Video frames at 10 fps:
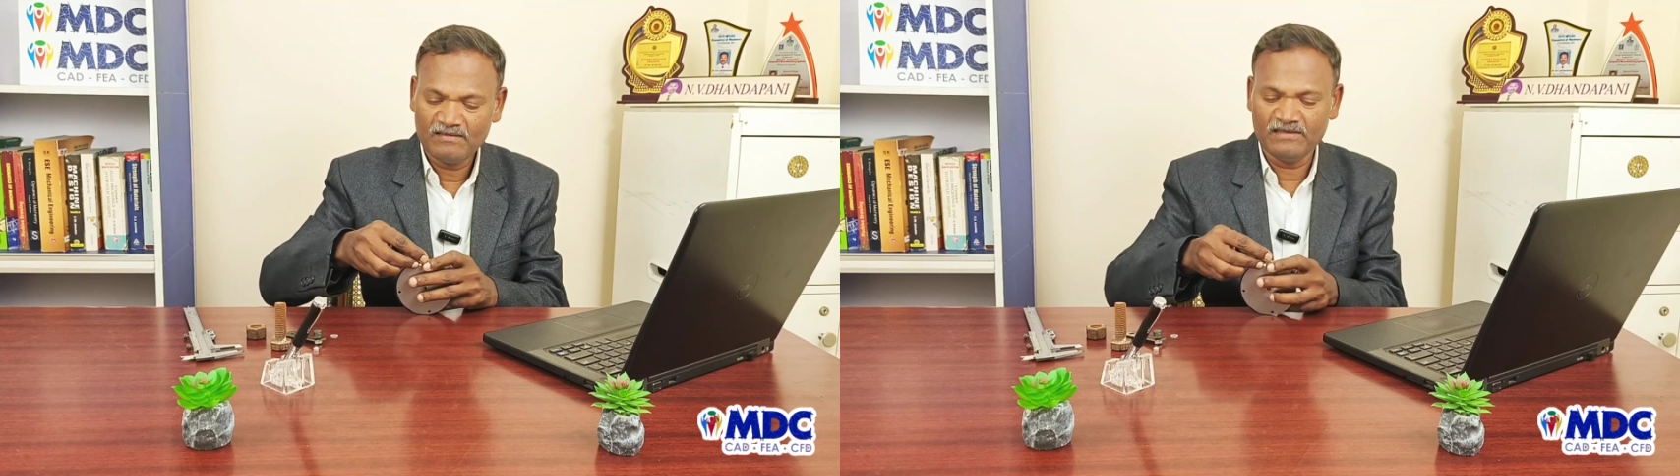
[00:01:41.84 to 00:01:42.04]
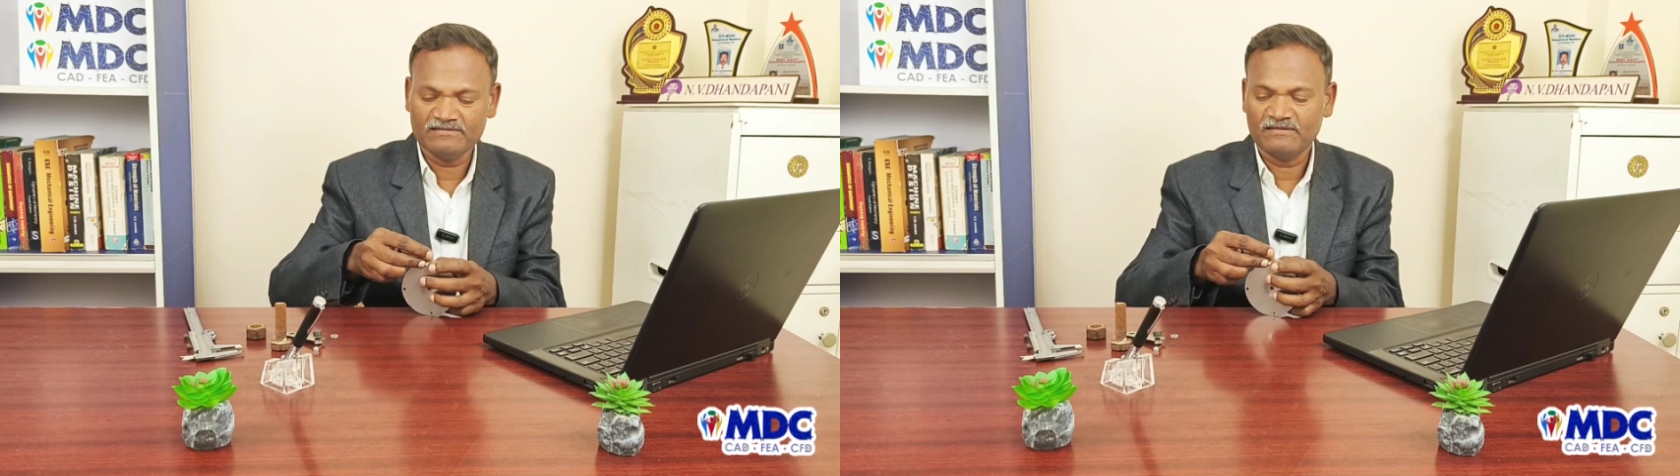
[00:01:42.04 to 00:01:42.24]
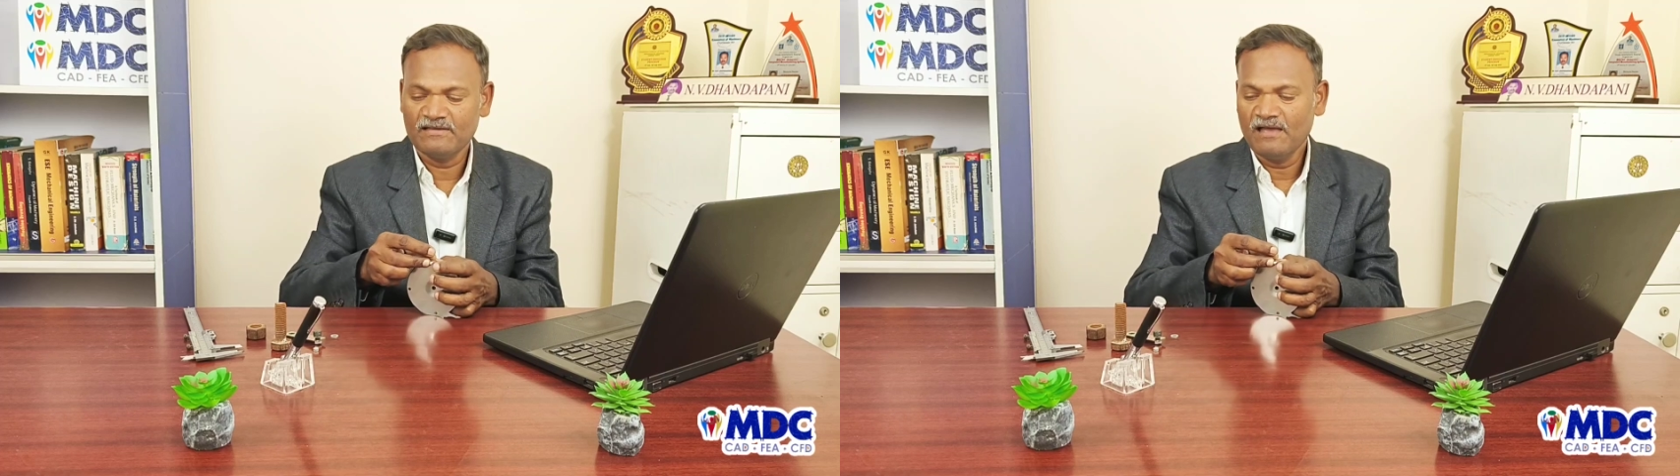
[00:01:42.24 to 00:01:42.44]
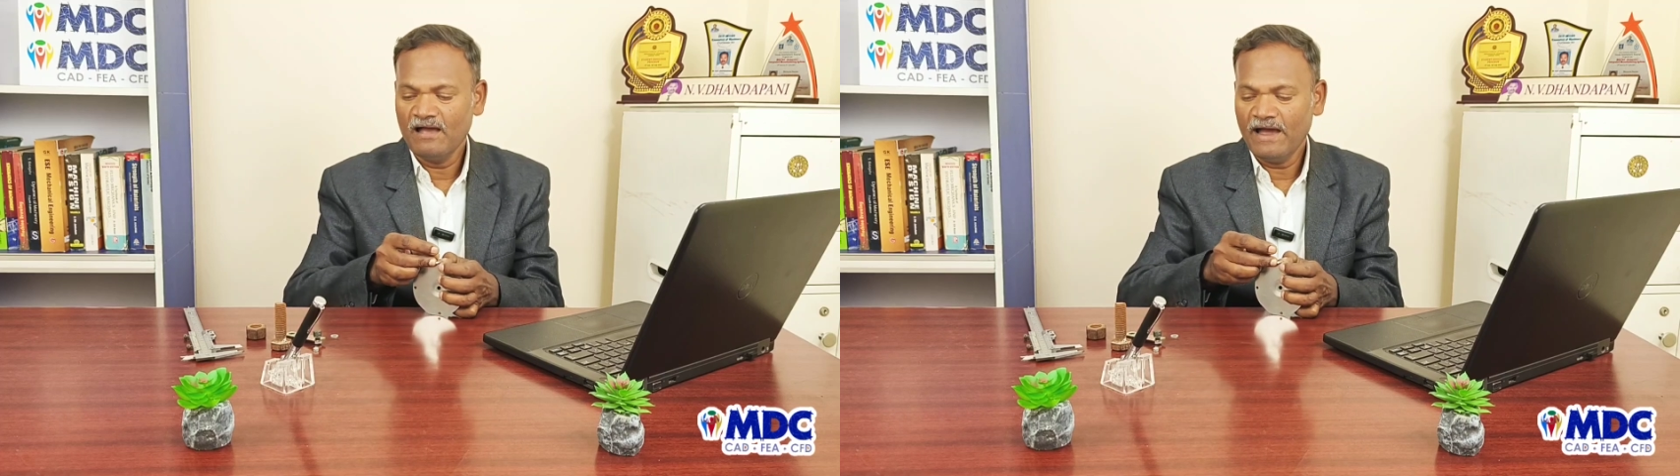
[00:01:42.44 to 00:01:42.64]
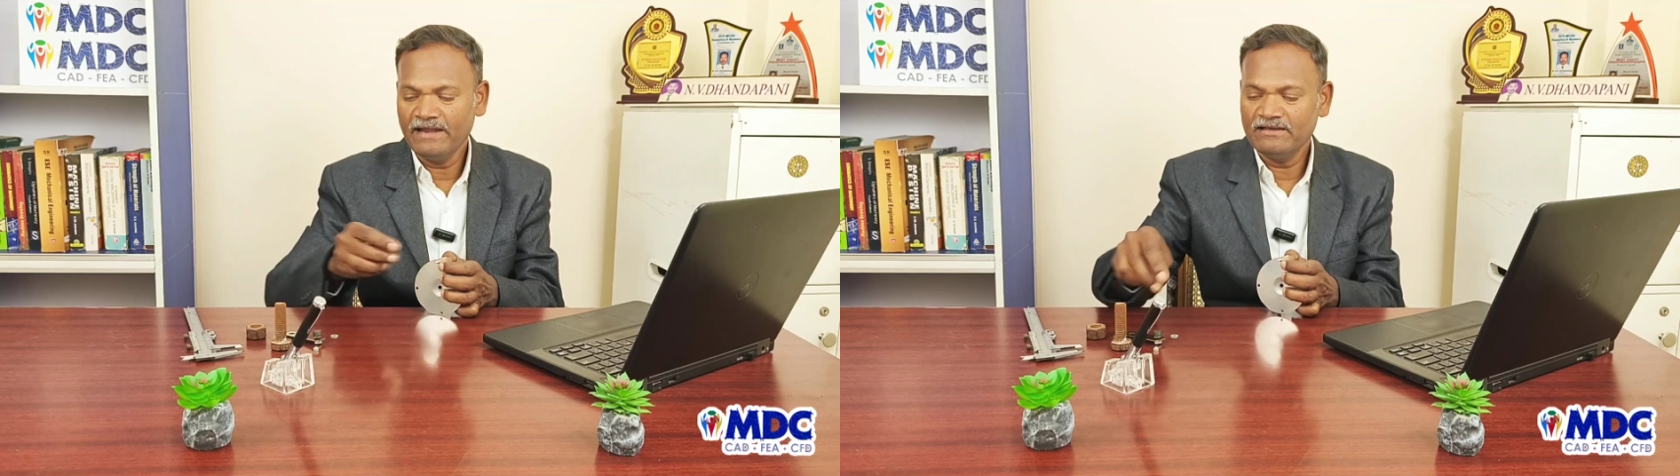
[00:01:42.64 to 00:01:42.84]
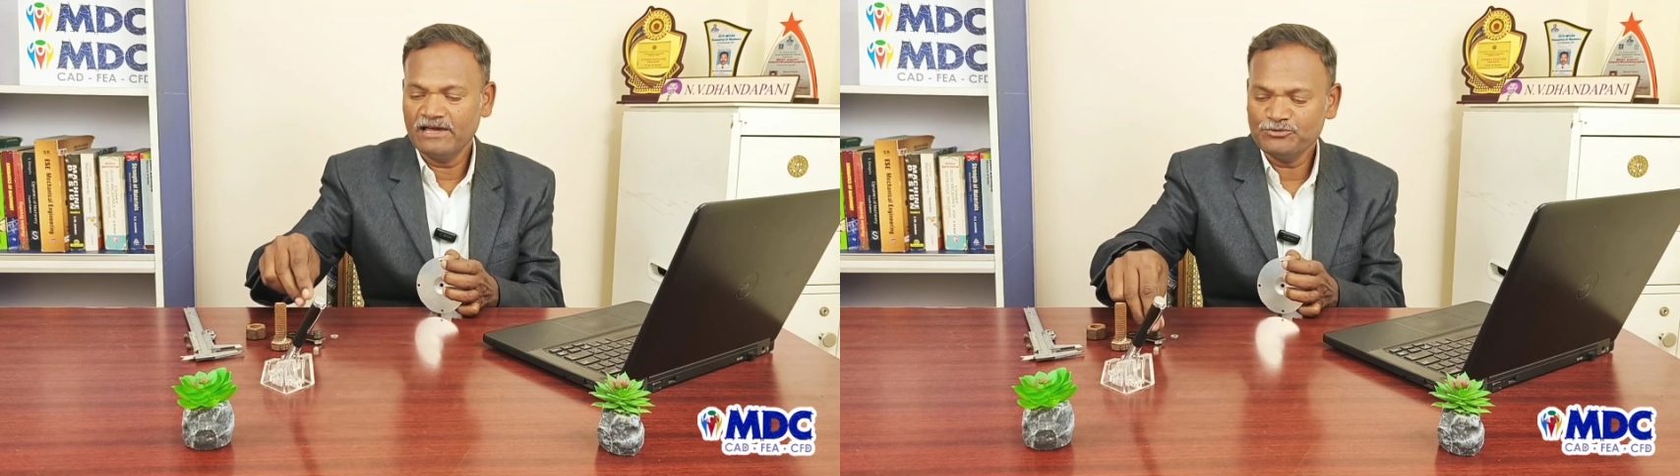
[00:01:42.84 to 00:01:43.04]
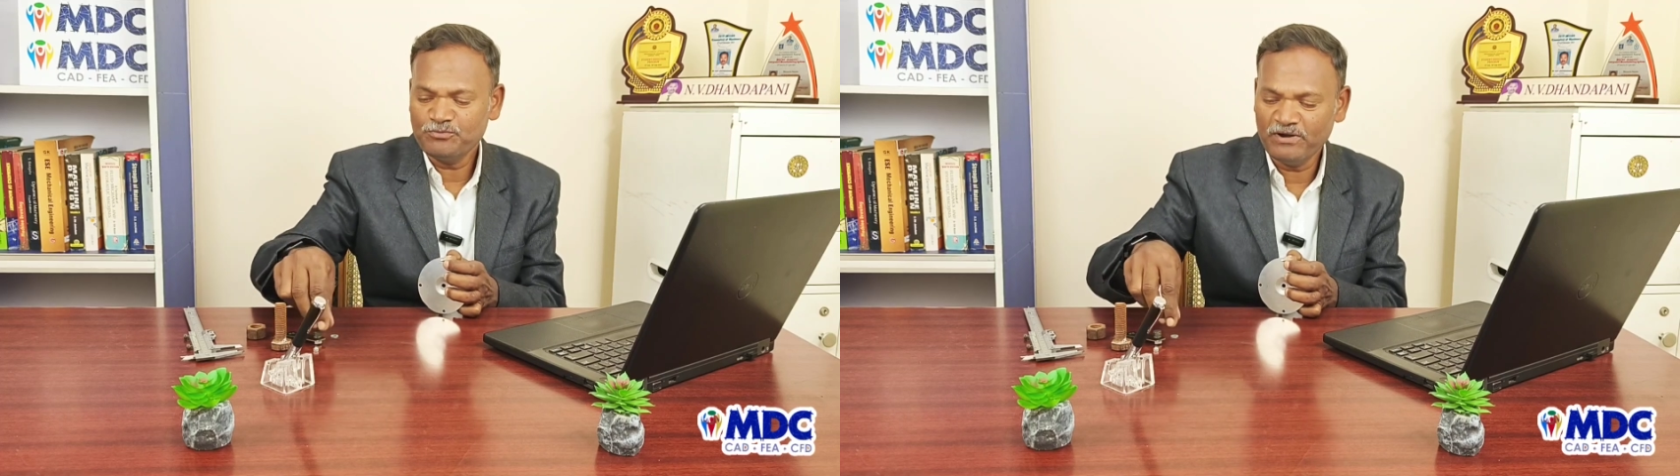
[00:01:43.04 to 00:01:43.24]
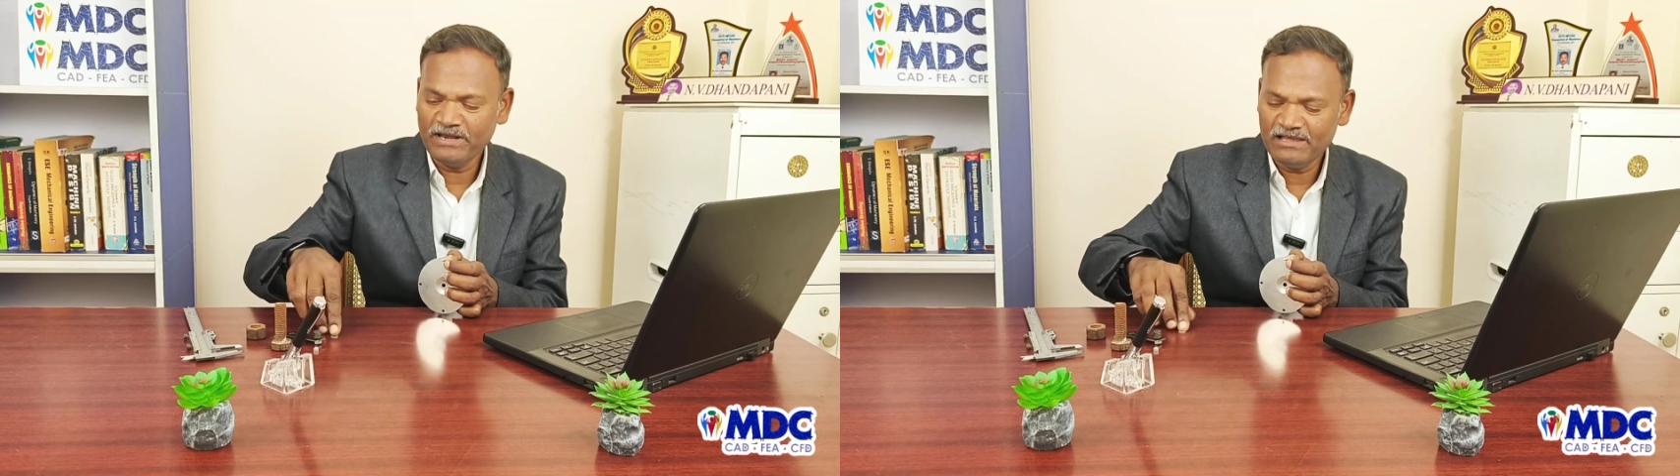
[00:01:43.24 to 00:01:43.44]
Yes, and
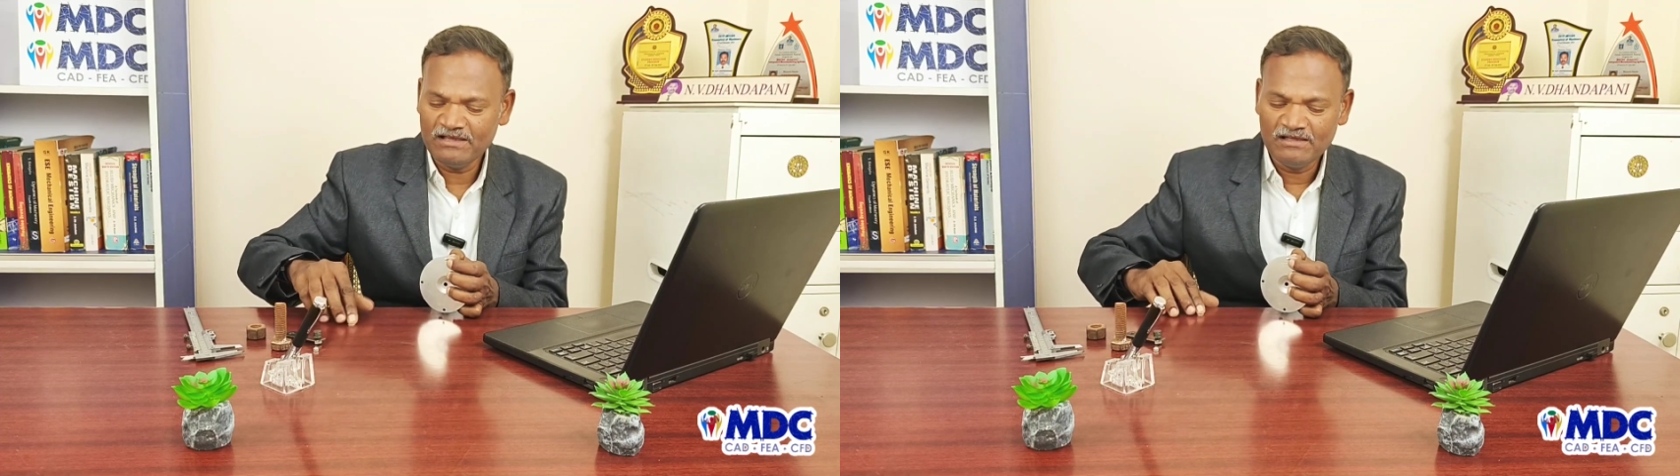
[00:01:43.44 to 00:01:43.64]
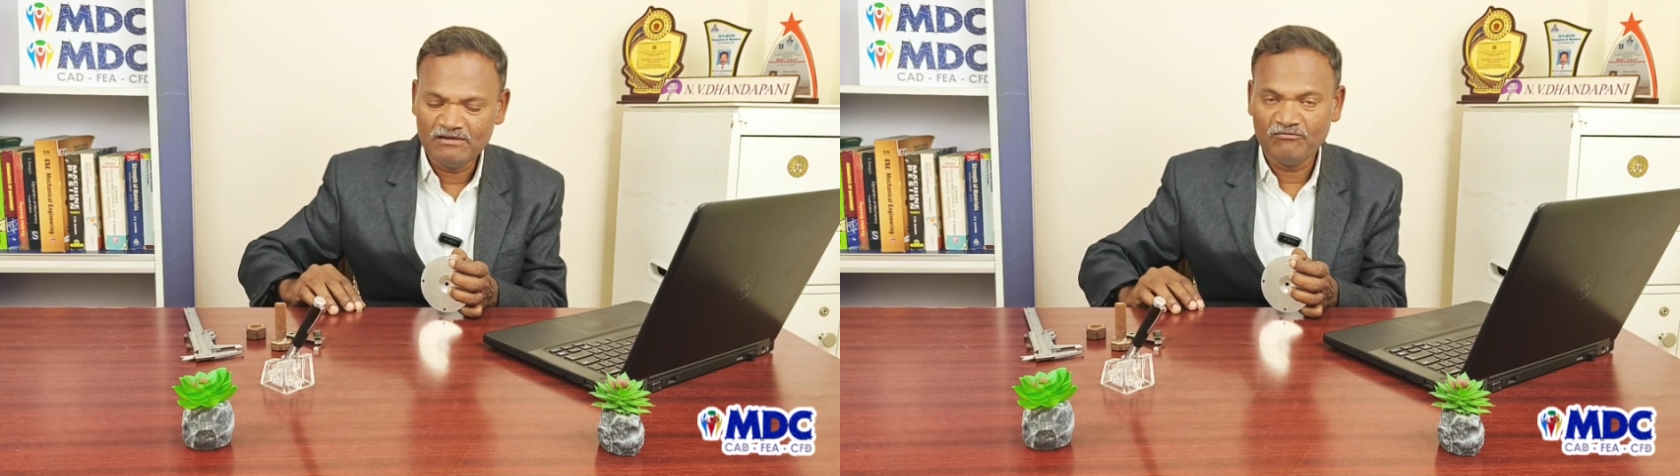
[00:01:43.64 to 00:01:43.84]
corresponding